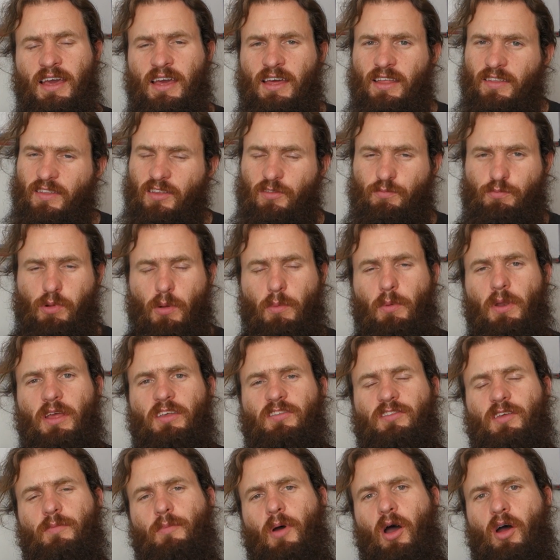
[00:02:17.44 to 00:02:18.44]
There's probably
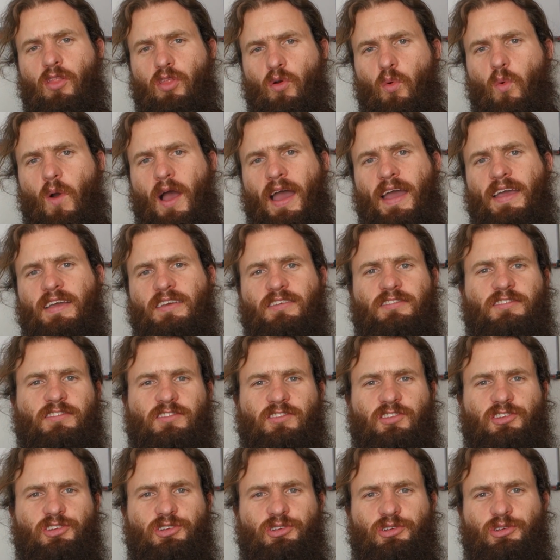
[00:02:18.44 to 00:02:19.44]
some other ways
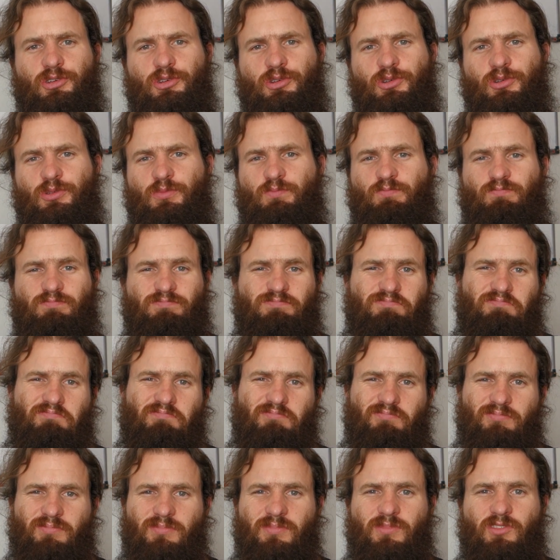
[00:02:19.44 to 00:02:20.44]
to
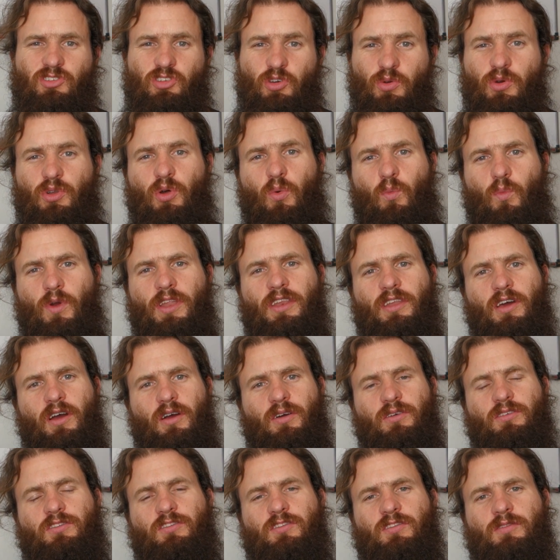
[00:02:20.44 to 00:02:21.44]
do it on
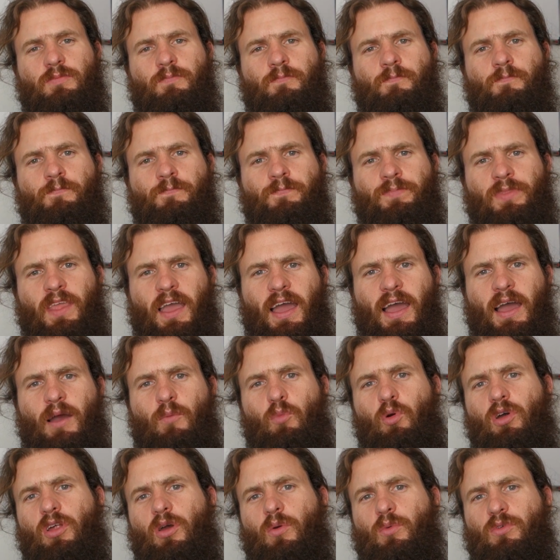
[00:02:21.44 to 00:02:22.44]
Windows, and
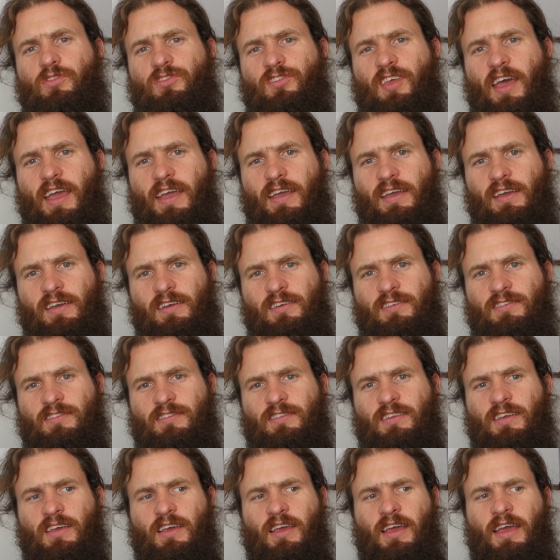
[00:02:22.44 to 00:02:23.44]
what I will say is,
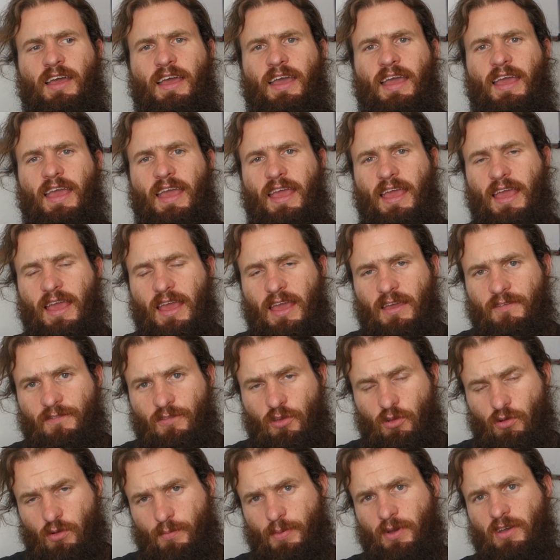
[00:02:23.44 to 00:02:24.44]
if
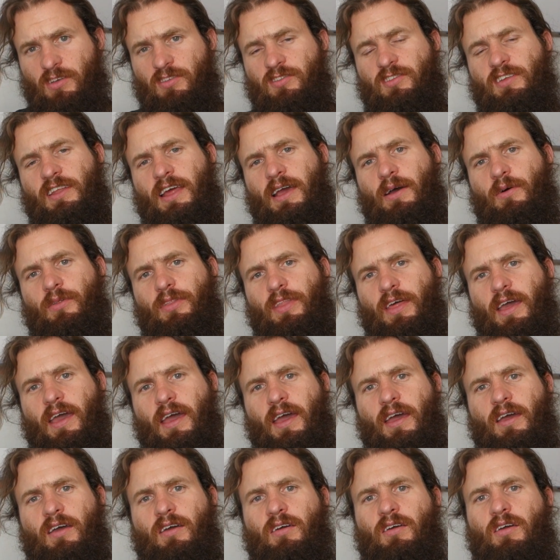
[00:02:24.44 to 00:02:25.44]
you're a person out
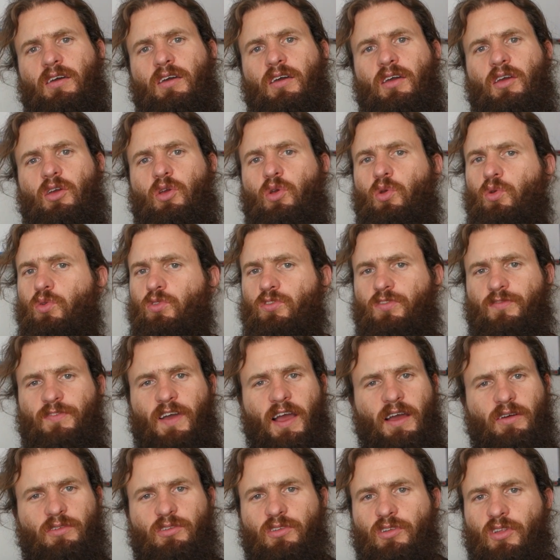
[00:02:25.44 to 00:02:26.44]
there who's
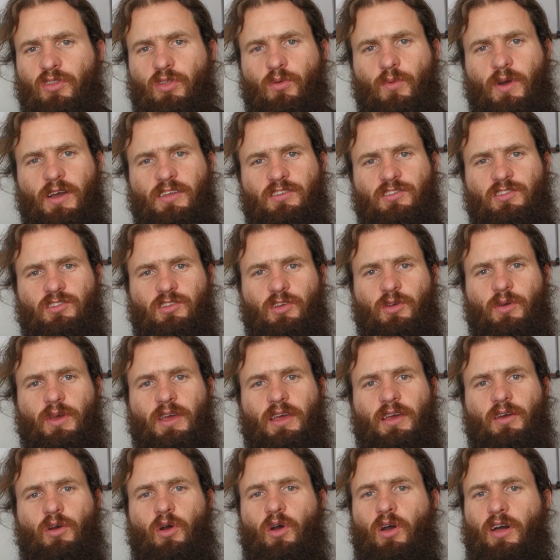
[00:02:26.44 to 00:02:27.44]
found another way to do
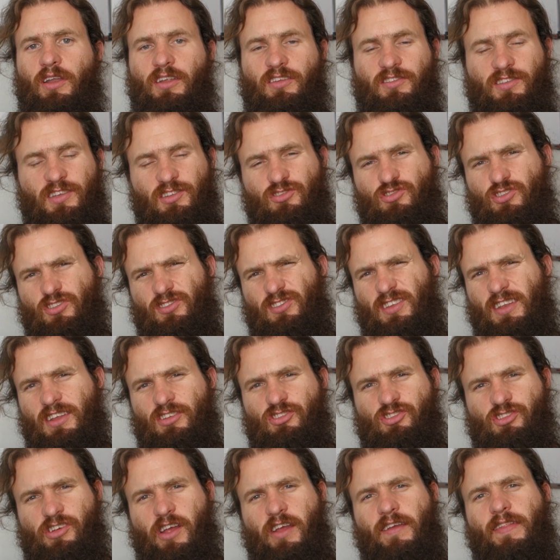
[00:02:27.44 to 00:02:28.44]
it and is interested in
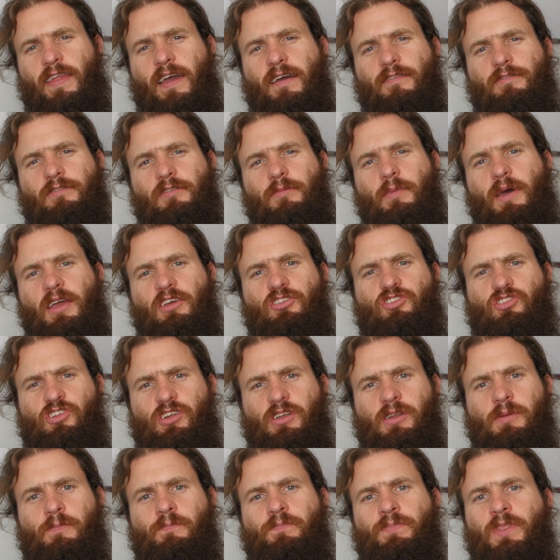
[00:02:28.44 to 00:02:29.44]
sharing that
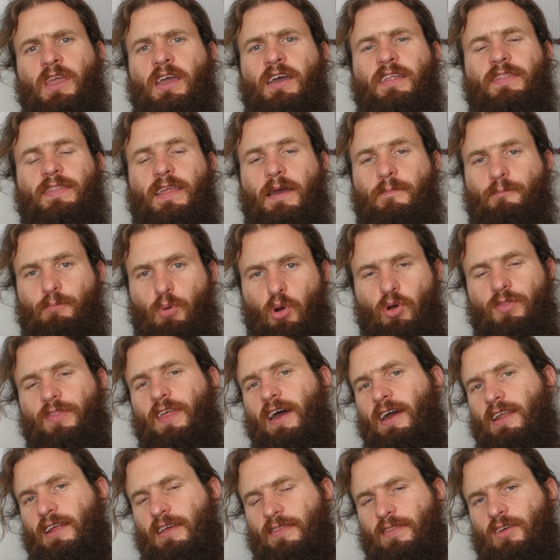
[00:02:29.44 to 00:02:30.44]
information, then put
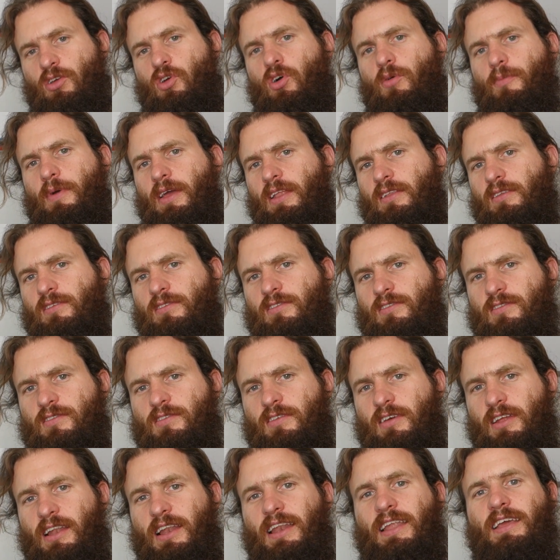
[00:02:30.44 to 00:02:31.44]
that in the comments
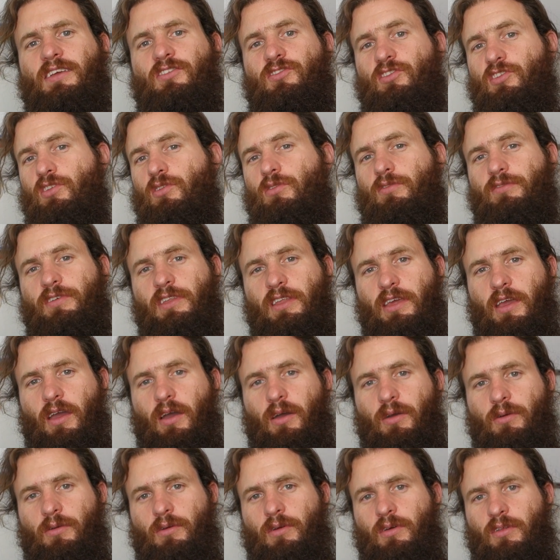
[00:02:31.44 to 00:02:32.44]
and link to your
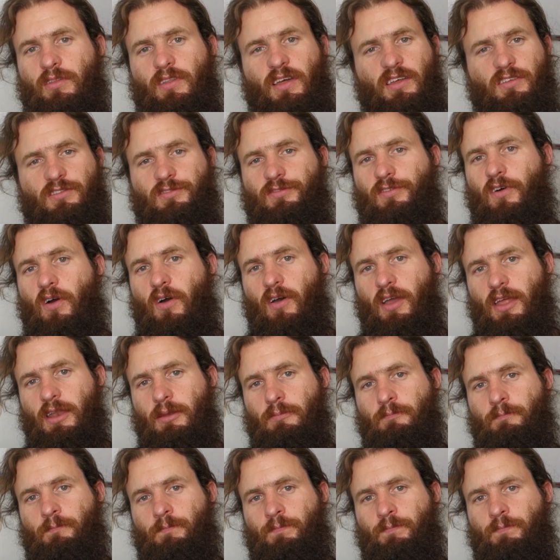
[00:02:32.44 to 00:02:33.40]
video. That's fine.